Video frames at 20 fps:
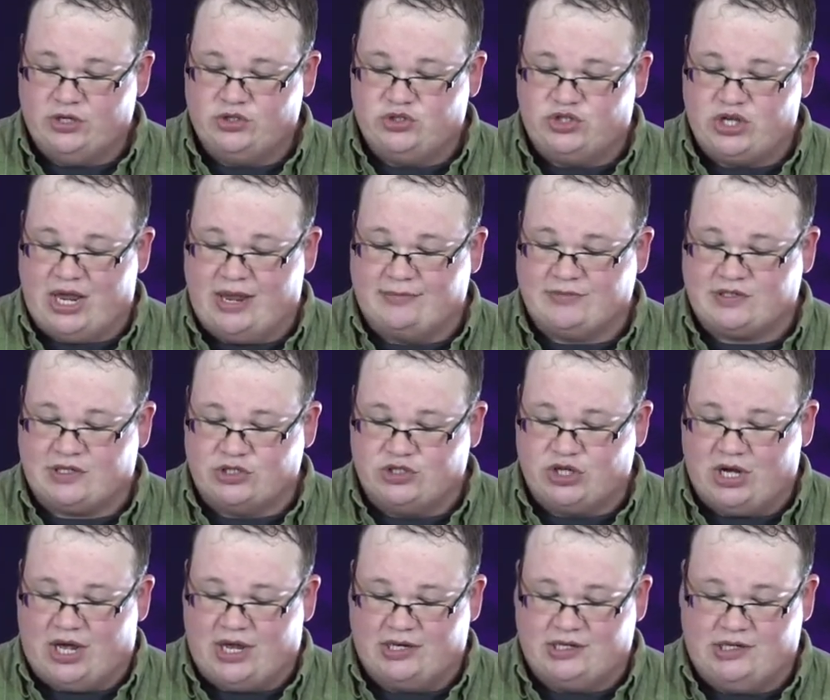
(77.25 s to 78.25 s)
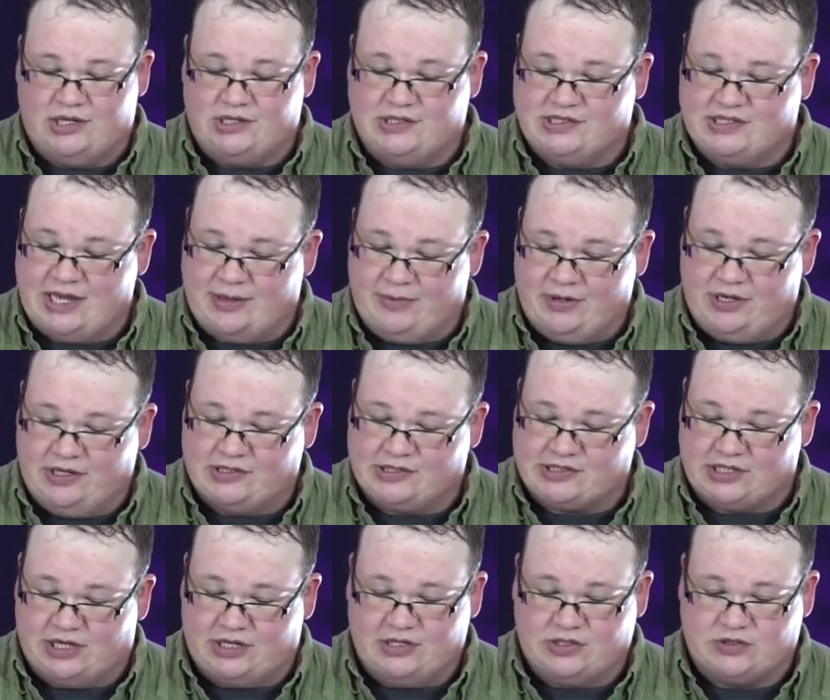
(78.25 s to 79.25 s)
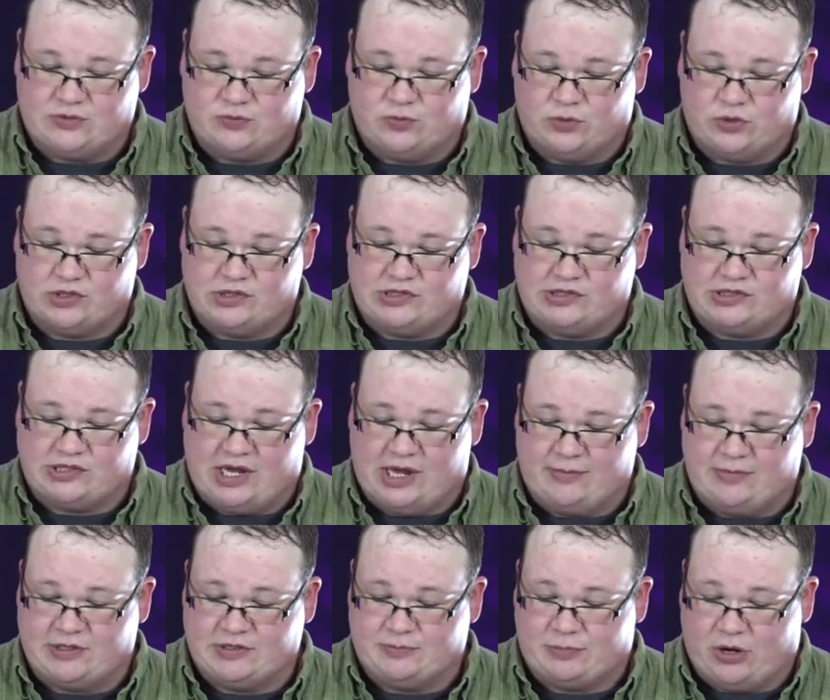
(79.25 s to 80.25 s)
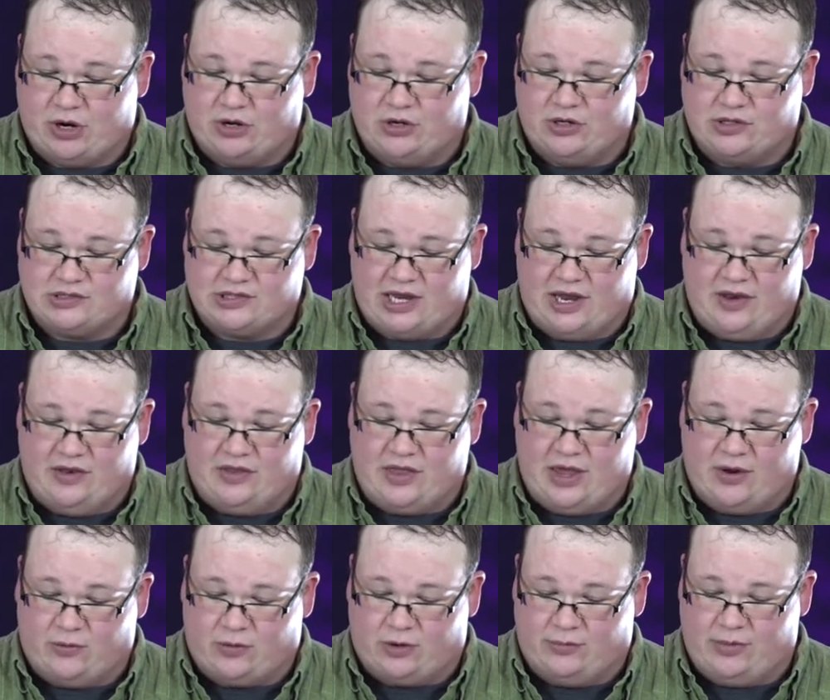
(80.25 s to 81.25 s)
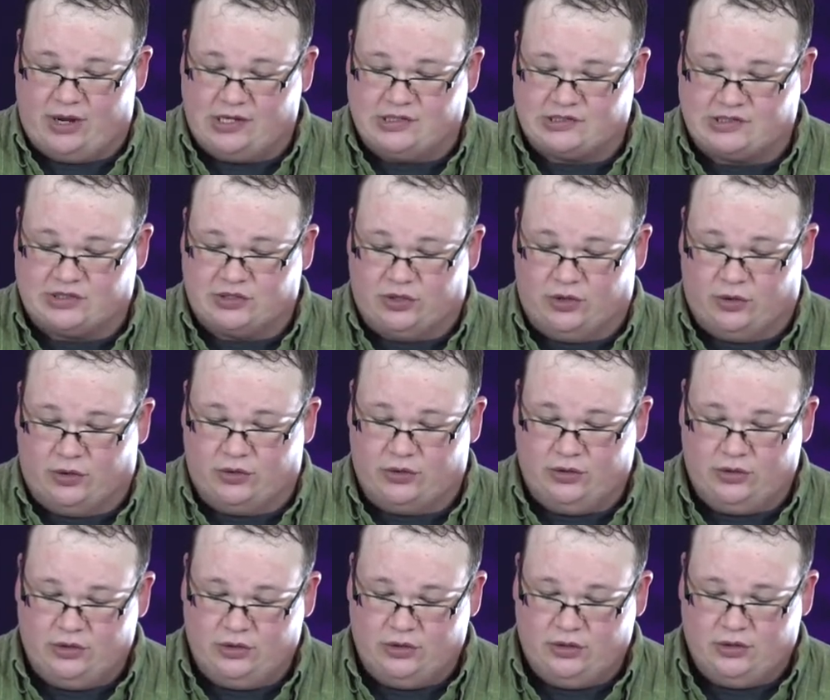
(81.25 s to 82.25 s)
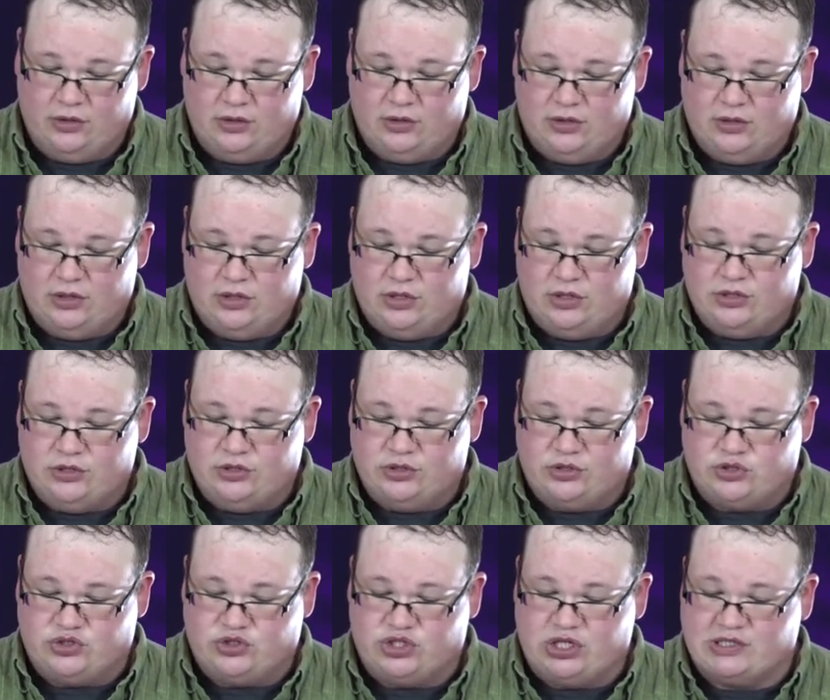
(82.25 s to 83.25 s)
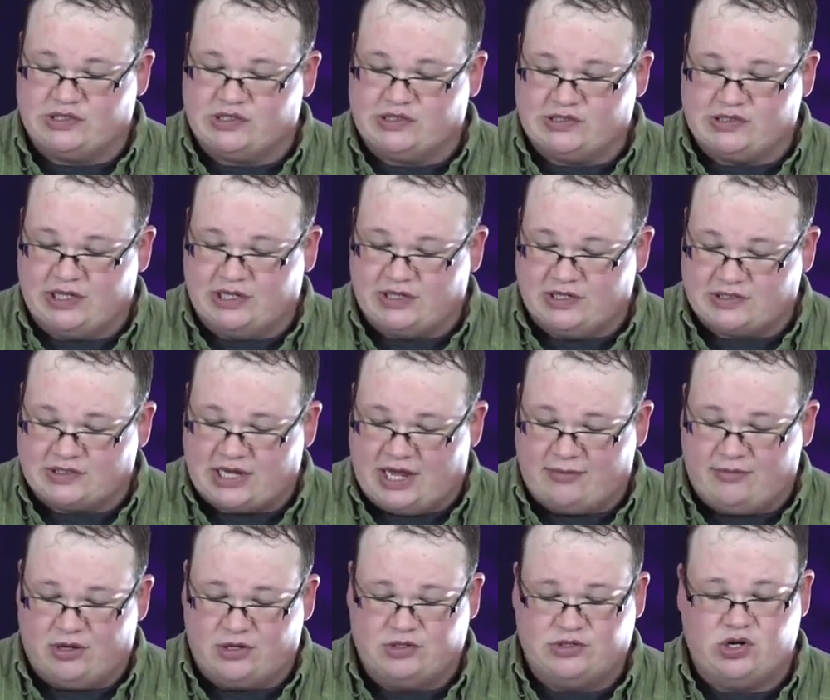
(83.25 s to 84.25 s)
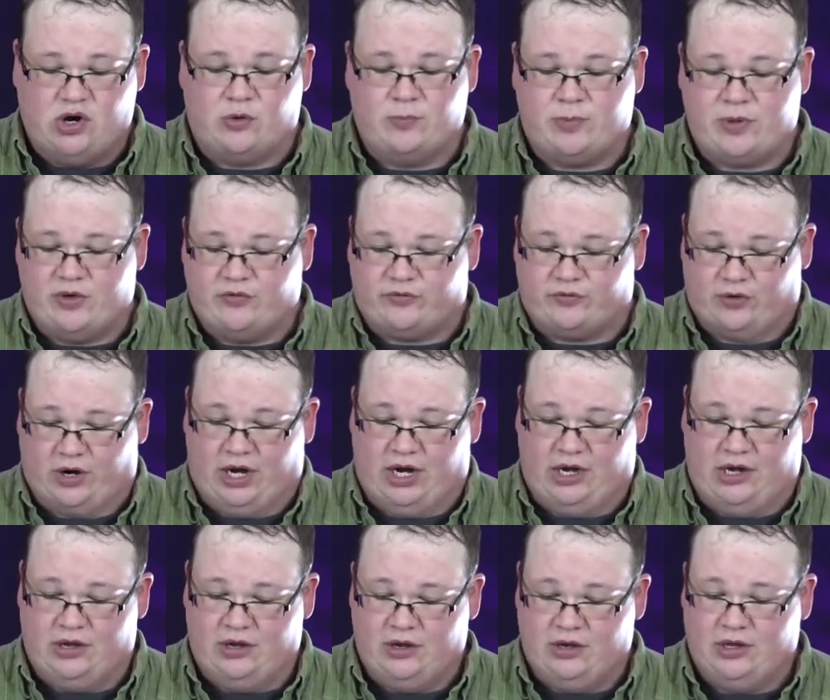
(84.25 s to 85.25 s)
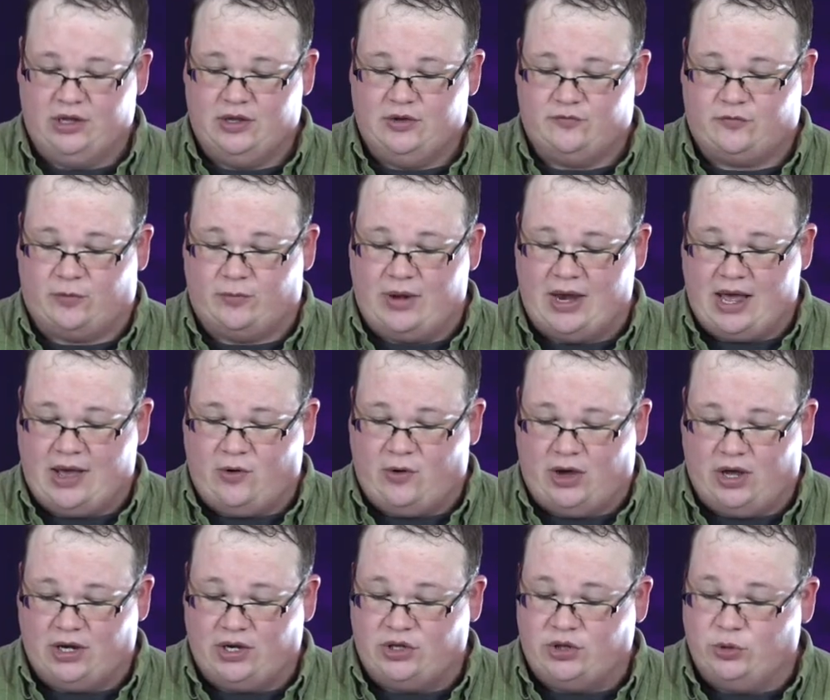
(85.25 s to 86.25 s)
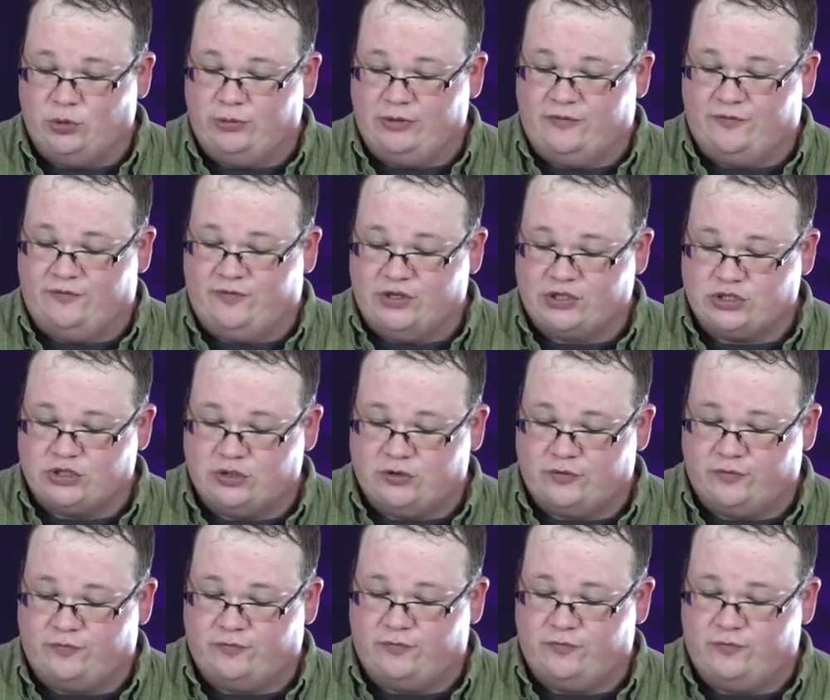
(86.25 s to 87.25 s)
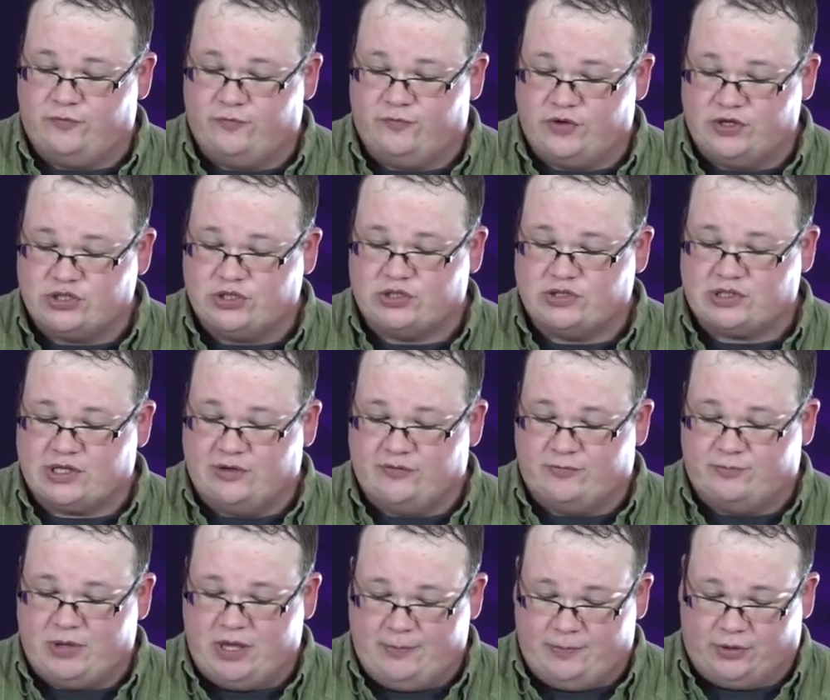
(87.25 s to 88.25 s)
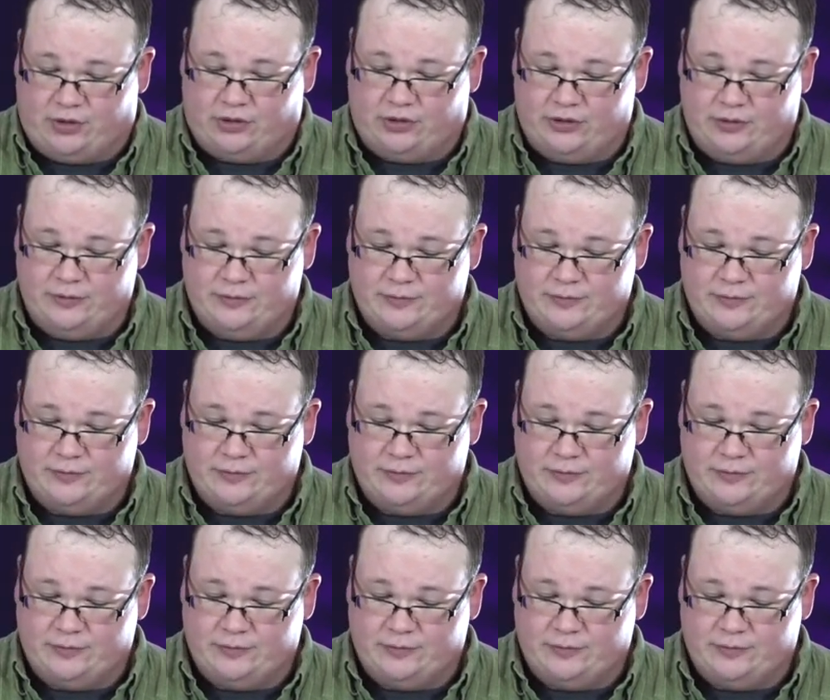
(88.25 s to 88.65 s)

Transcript: James and John, Zebedee's sons, were Simon's partners, and they were amazed too. Jesus said to Simon, "Don't be afraid. From now on, you will be fishers of people."